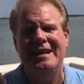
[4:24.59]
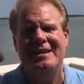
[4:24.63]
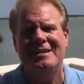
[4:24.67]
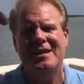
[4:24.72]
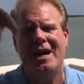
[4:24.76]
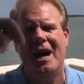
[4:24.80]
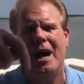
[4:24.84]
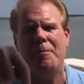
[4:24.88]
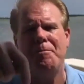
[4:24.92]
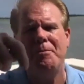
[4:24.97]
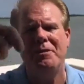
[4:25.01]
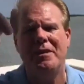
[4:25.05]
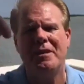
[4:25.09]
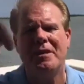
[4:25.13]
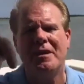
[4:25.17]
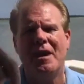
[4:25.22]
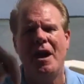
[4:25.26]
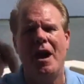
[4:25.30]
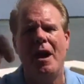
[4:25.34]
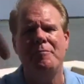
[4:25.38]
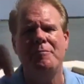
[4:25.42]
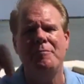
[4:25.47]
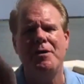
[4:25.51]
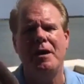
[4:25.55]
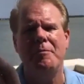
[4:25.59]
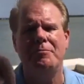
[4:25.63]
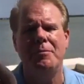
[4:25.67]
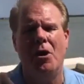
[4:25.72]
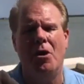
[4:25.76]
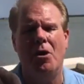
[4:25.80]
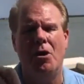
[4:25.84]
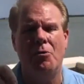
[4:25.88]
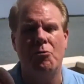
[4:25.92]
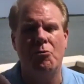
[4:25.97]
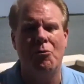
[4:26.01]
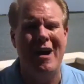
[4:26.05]
Type in the comment
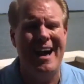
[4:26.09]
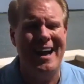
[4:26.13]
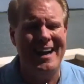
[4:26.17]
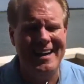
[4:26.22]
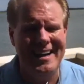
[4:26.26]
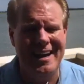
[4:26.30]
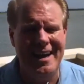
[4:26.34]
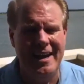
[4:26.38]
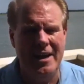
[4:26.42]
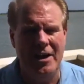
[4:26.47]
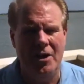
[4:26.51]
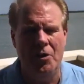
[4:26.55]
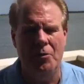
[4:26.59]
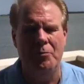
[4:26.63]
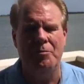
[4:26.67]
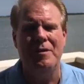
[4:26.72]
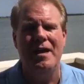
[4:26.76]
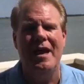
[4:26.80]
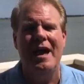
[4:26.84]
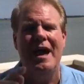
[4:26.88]
bar right now,